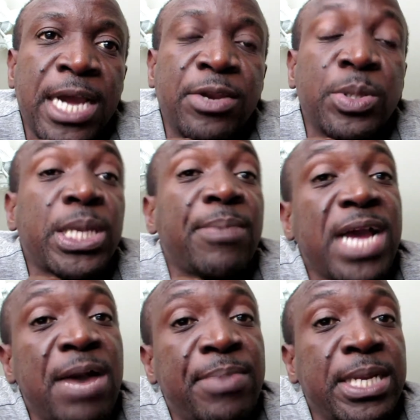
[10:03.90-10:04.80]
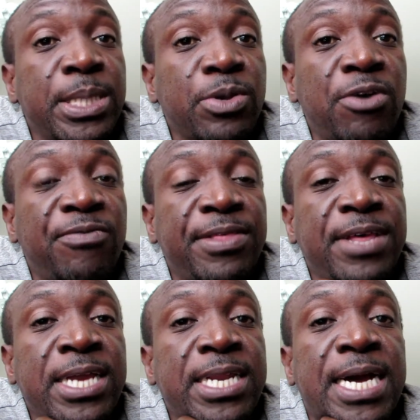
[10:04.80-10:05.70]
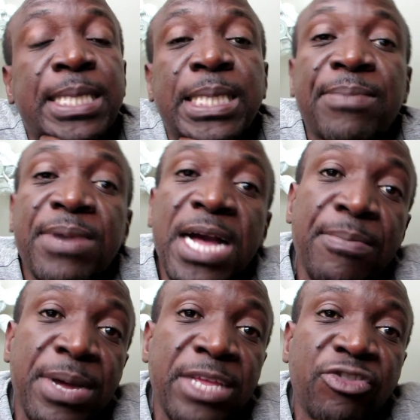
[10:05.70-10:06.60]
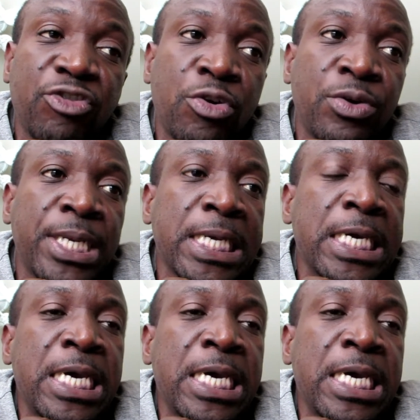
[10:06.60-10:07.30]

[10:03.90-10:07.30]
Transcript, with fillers: I know some companies offer that and some companies don't.